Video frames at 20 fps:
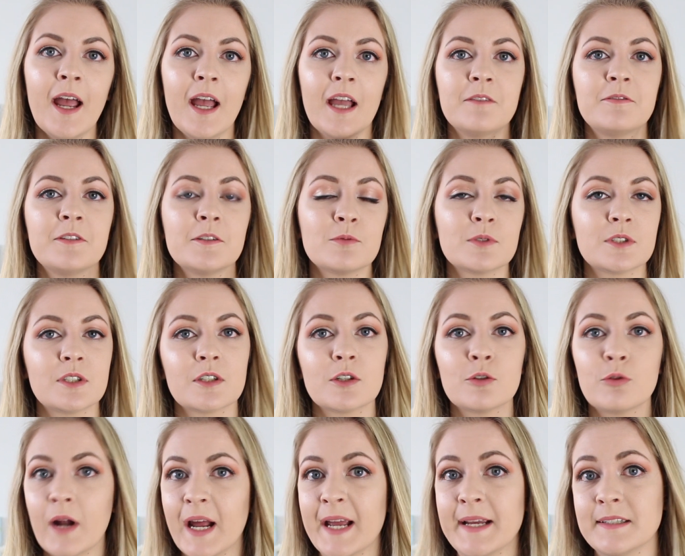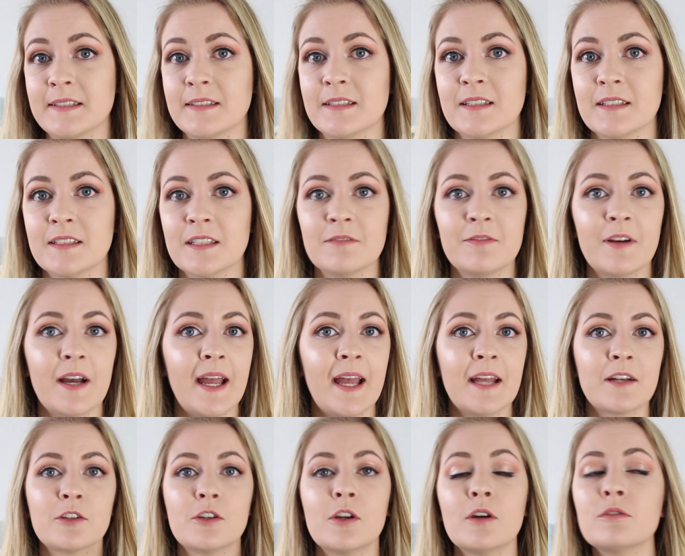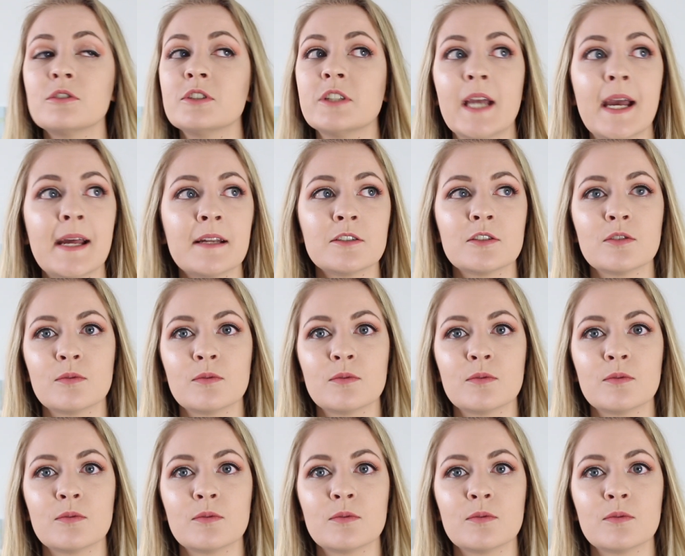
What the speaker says: if it was a crisis, if I had no chance